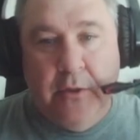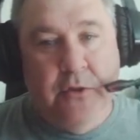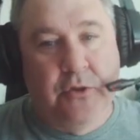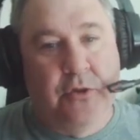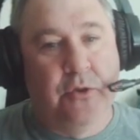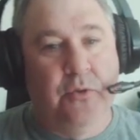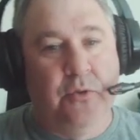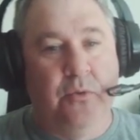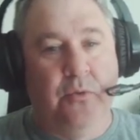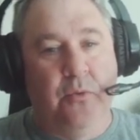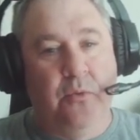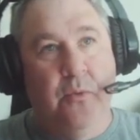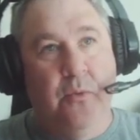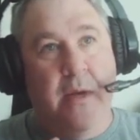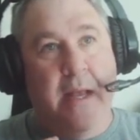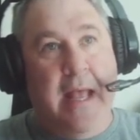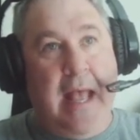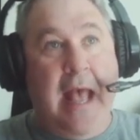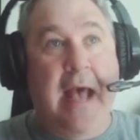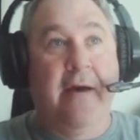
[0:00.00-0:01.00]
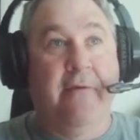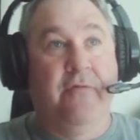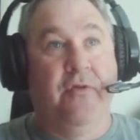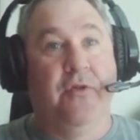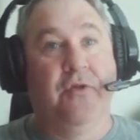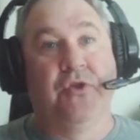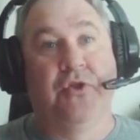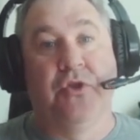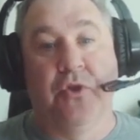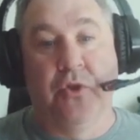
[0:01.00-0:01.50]
to have the
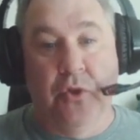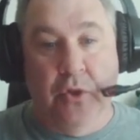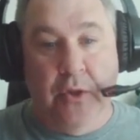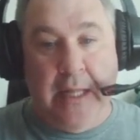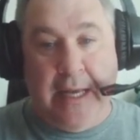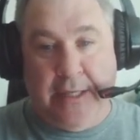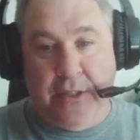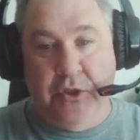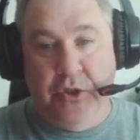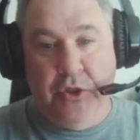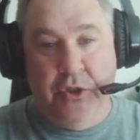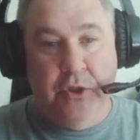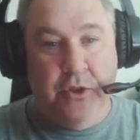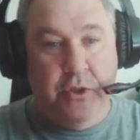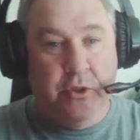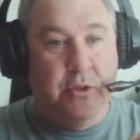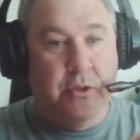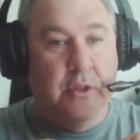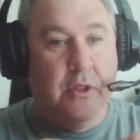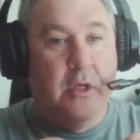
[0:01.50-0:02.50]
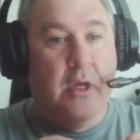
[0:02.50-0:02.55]
selection